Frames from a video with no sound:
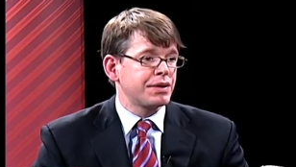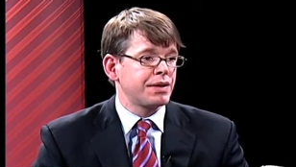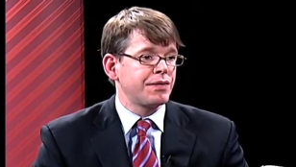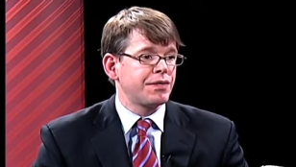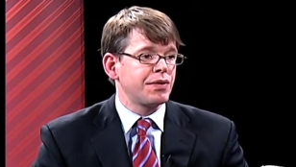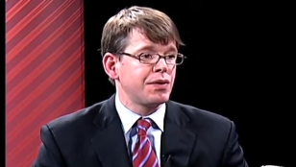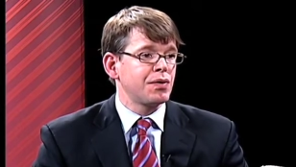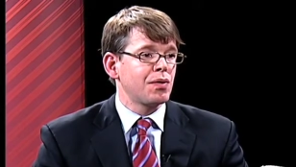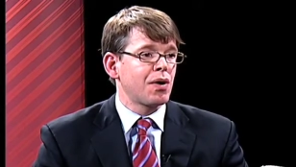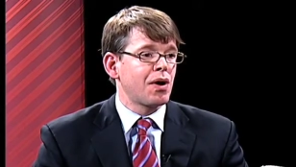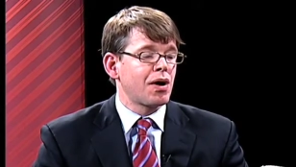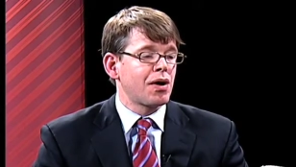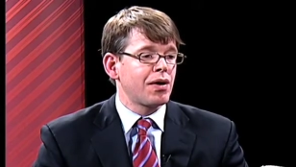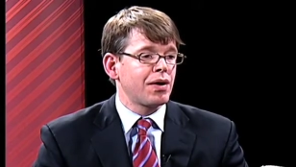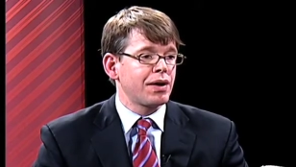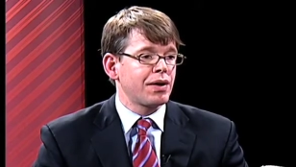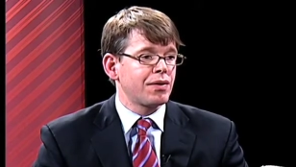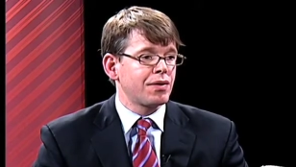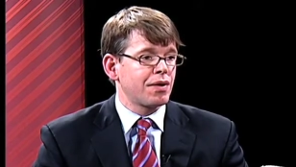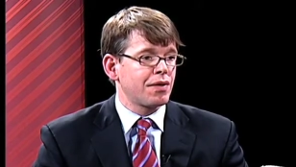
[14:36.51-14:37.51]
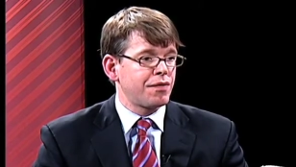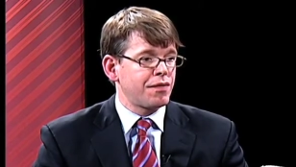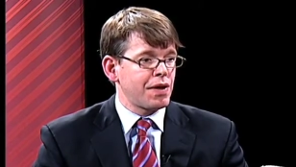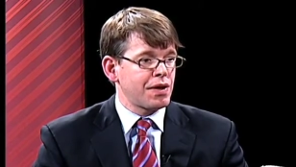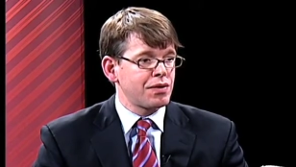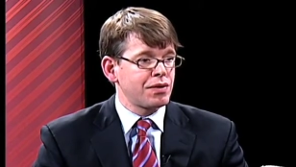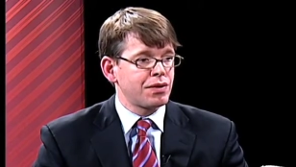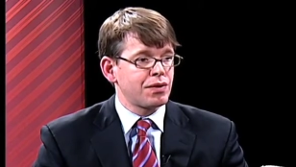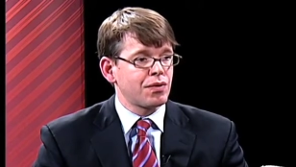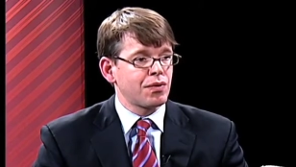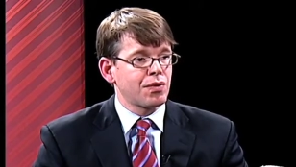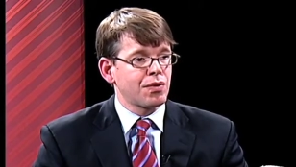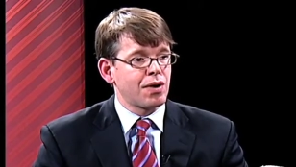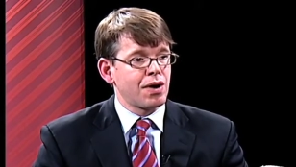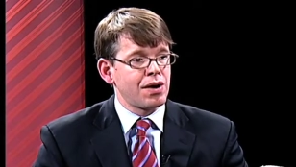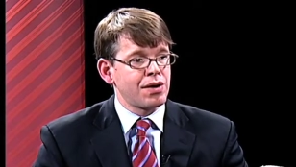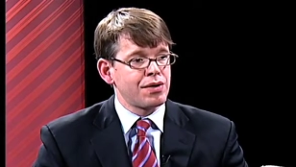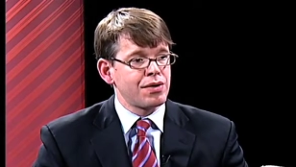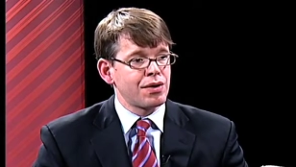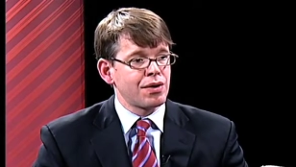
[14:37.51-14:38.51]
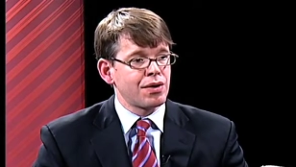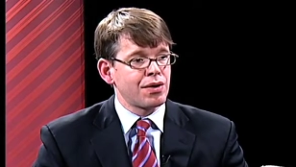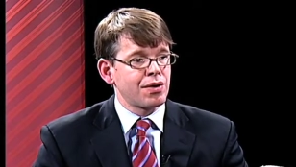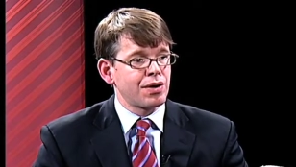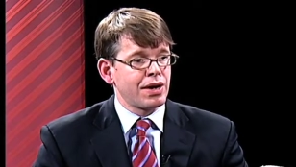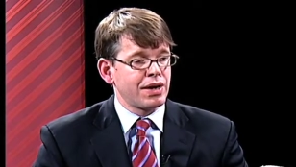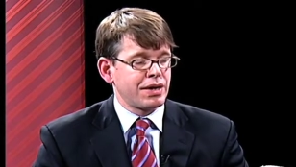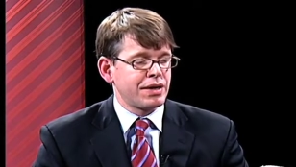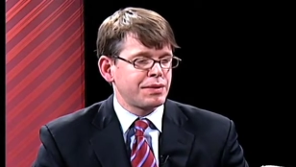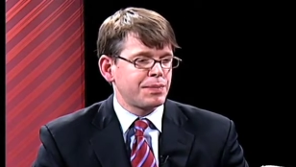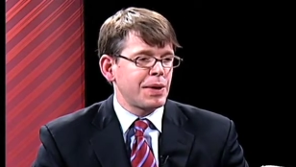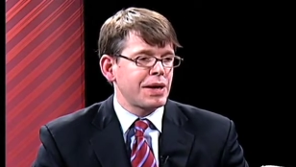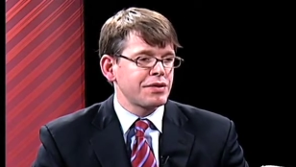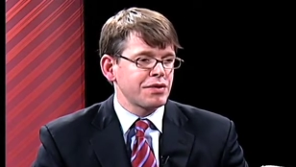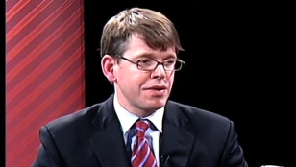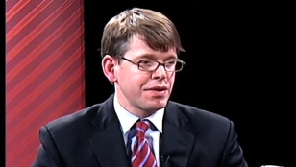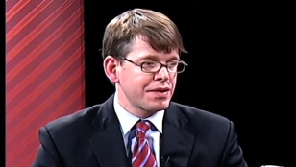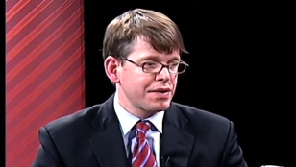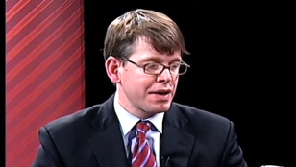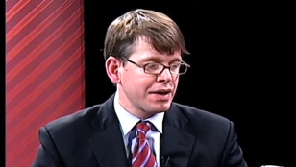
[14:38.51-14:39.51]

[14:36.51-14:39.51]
If you are either a felon or under, and it depends on this,